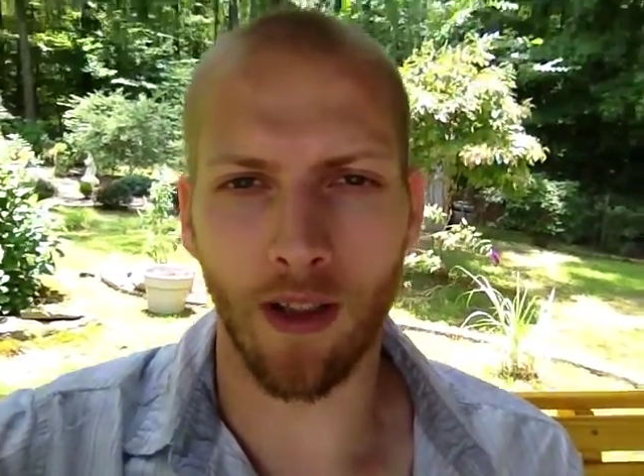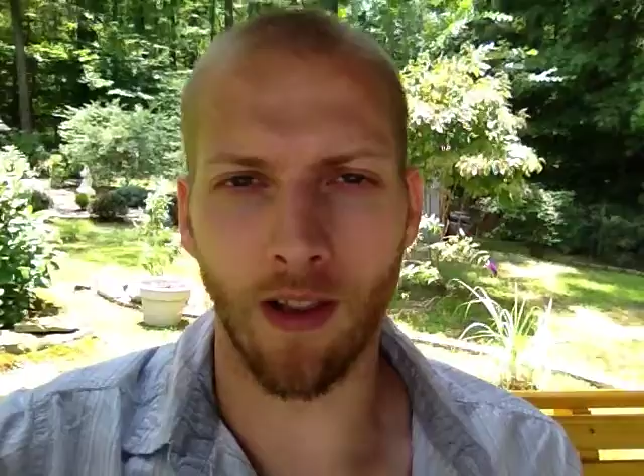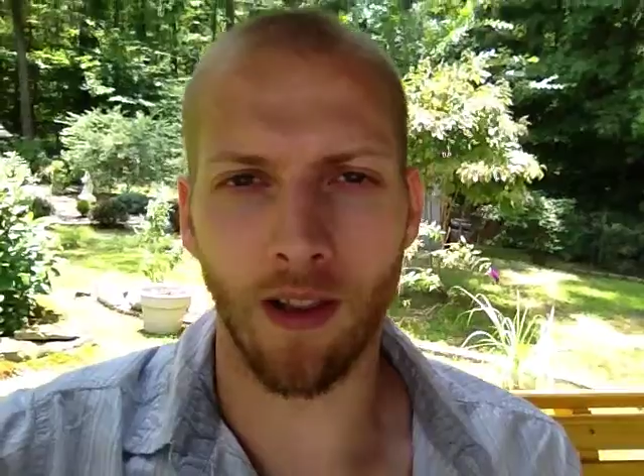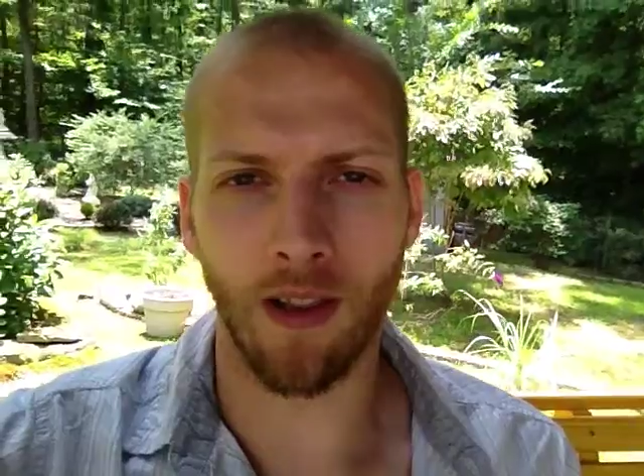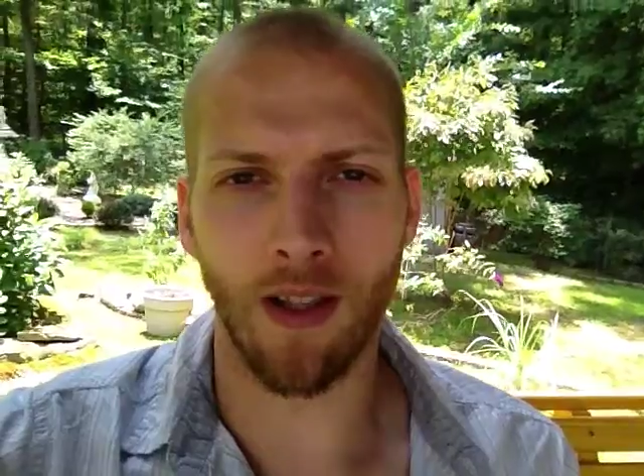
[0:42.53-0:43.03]

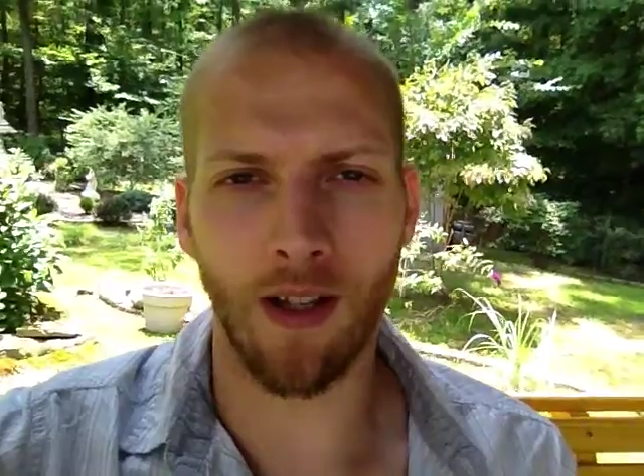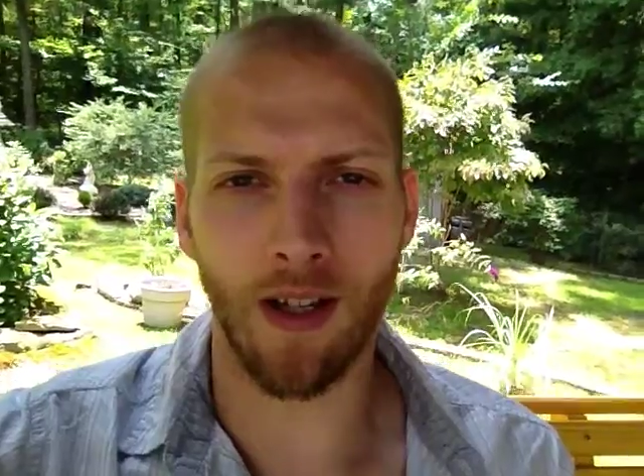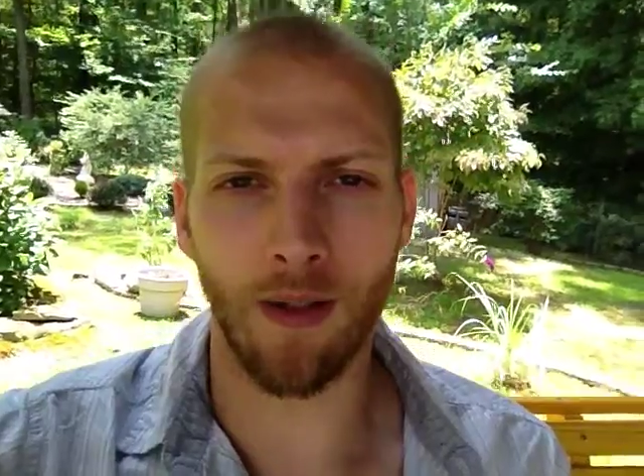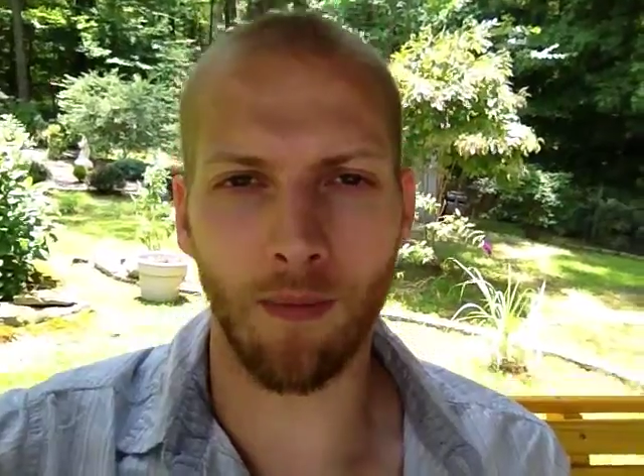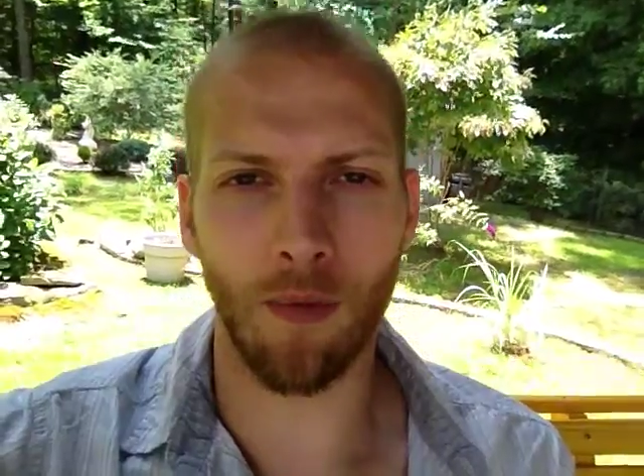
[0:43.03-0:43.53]

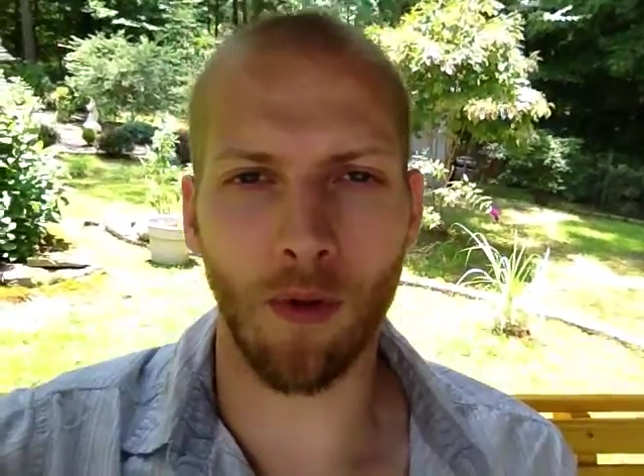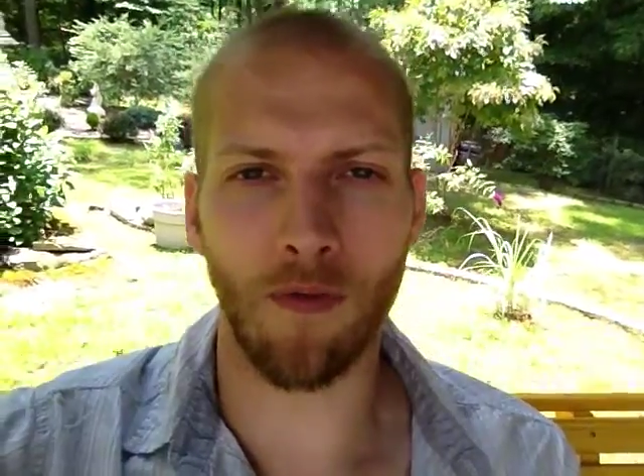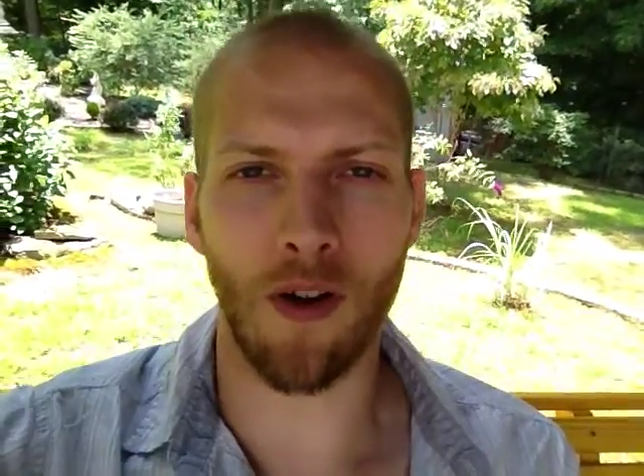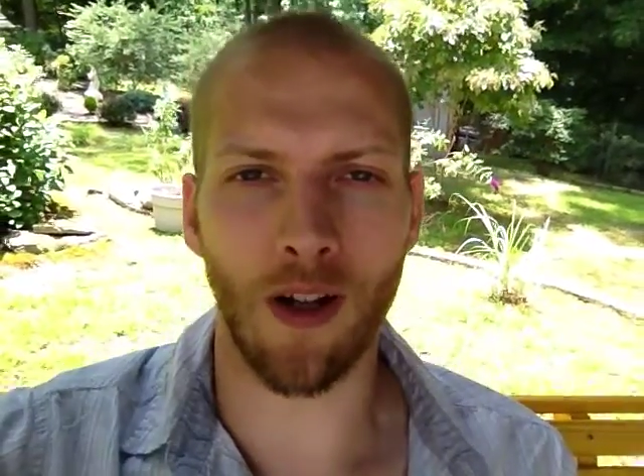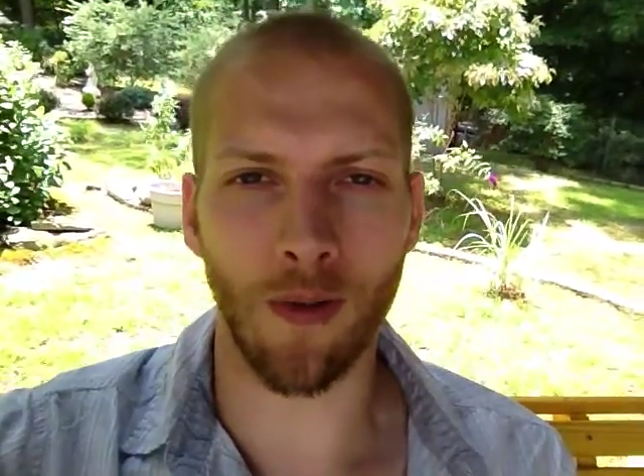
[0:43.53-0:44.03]
lot more
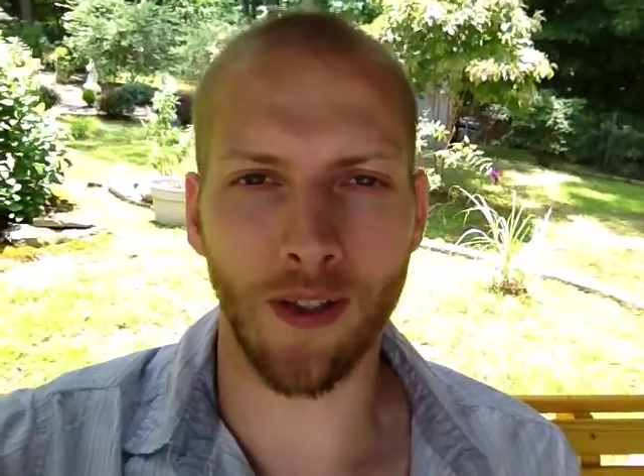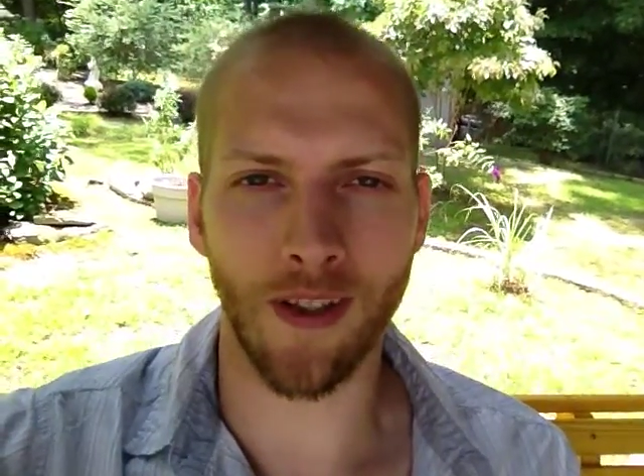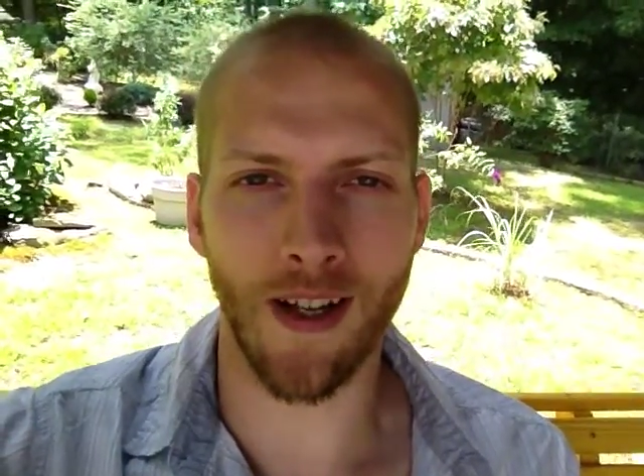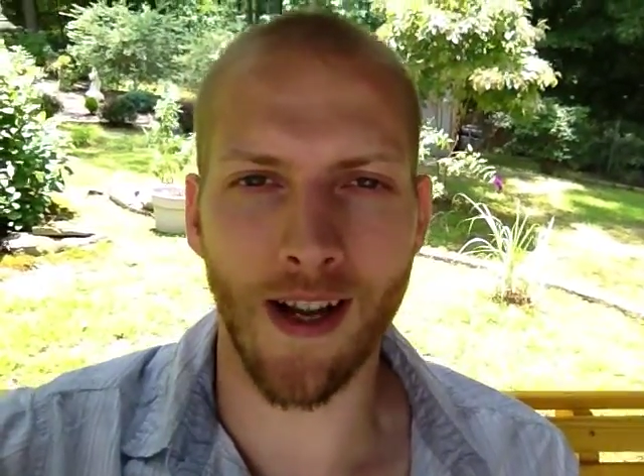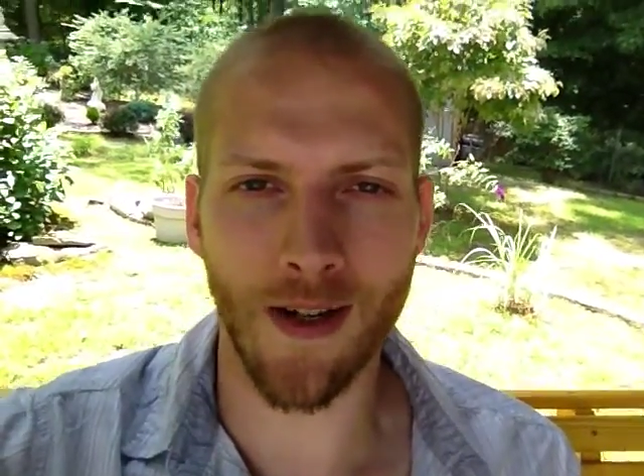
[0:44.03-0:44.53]
following
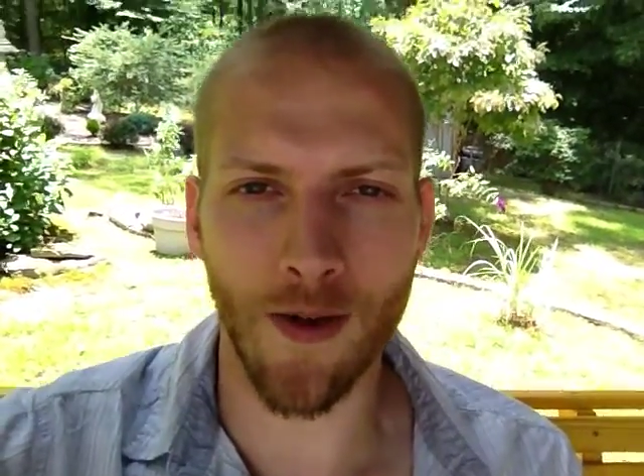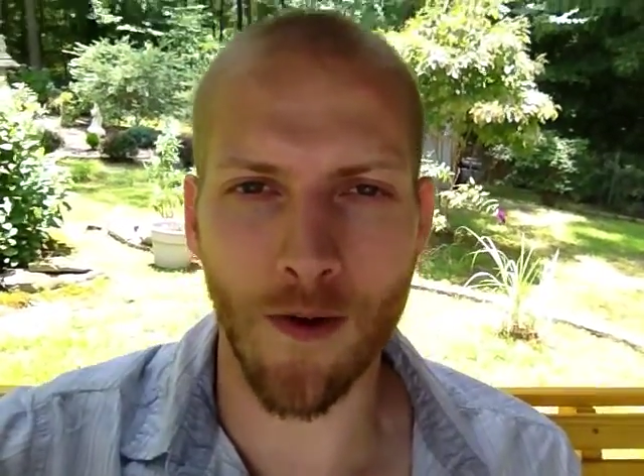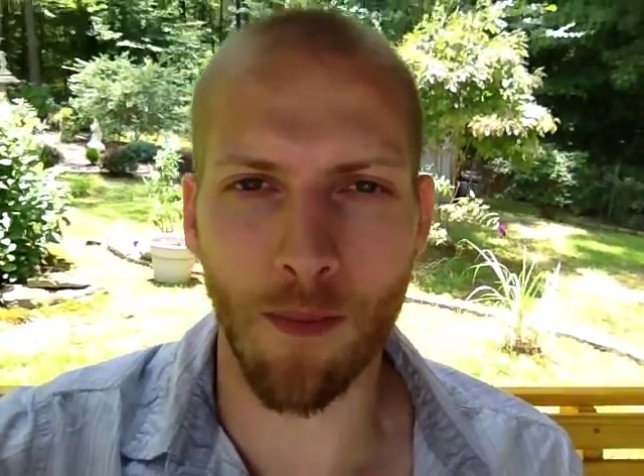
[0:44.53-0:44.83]
than I do,